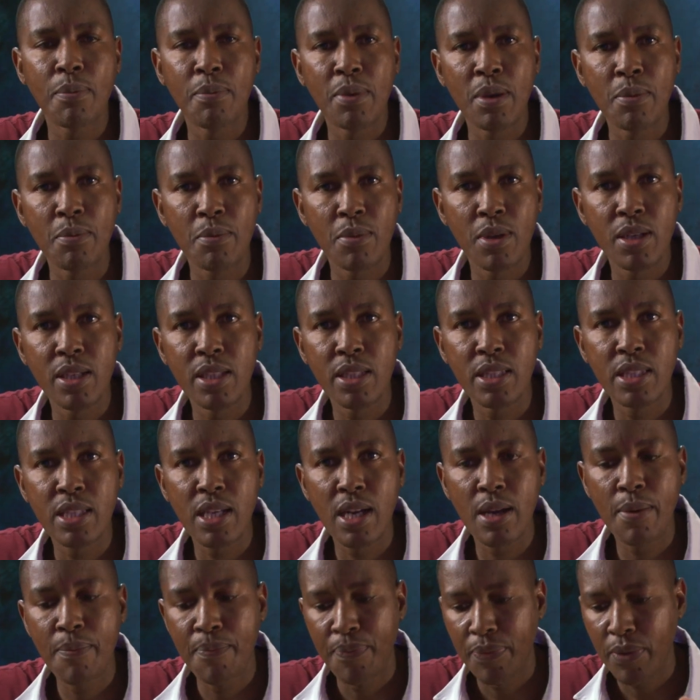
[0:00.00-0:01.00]
up a
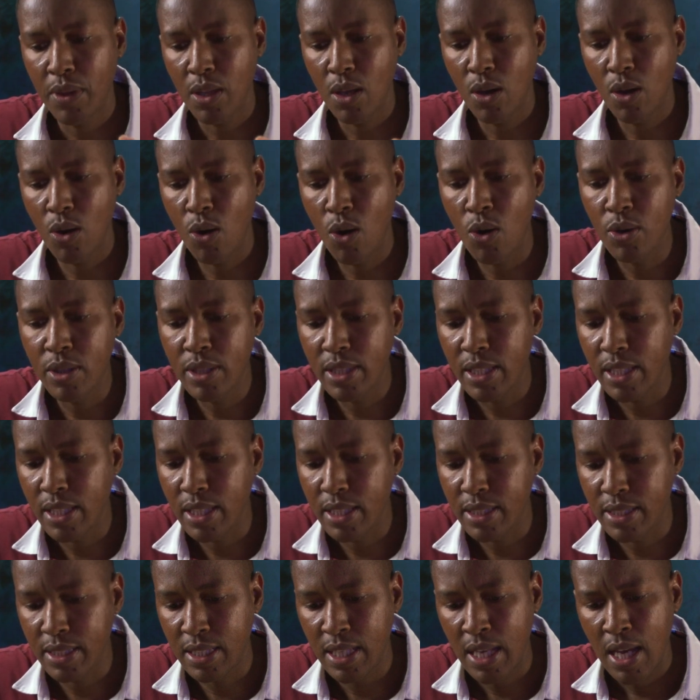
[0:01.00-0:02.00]
monitor on
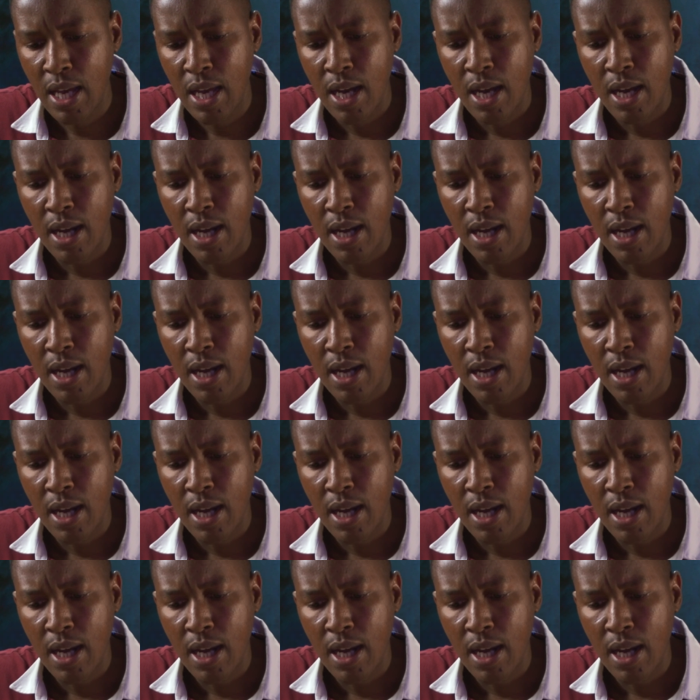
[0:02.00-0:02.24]
this.